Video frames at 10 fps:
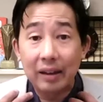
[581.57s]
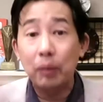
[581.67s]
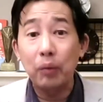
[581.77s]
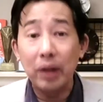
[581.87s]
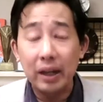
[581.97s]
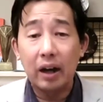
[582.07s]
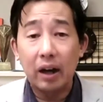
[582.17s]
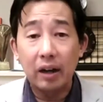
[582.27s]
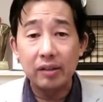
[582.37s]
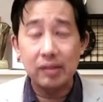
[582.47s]
They really
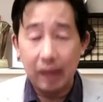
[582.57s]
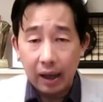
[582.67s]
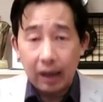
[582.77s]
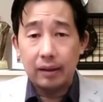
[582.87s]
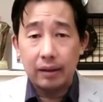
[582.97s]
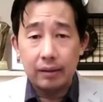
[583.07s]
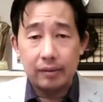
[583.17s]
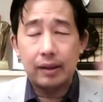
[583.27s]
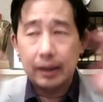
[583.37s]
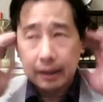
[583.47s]
are scared.
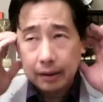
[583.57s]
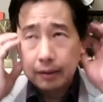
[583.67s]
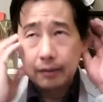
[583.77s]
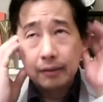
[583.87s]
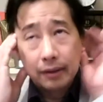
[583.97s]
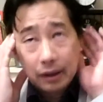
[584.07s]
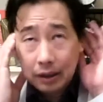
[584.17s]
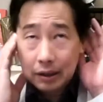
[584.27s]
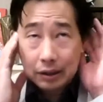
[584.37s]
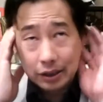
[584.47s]
It's like, oh,
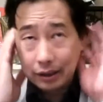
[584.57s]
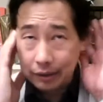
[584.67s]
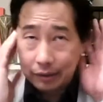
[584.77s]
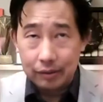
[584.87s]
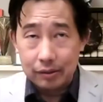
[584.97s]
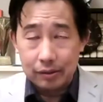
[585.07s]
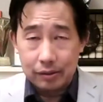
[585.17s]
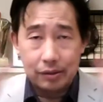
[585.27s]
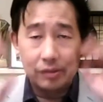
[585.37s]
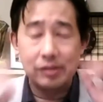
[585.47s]
geez,
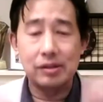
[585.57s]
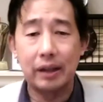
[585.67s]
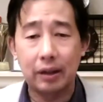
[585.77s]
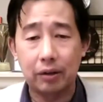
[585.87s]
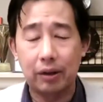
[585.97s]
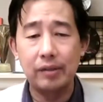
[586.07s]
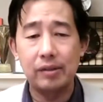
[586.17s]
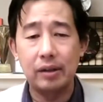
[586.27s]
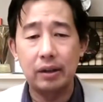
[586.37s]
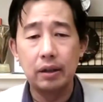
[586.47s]
this is like
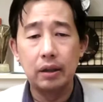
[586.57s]
crazy.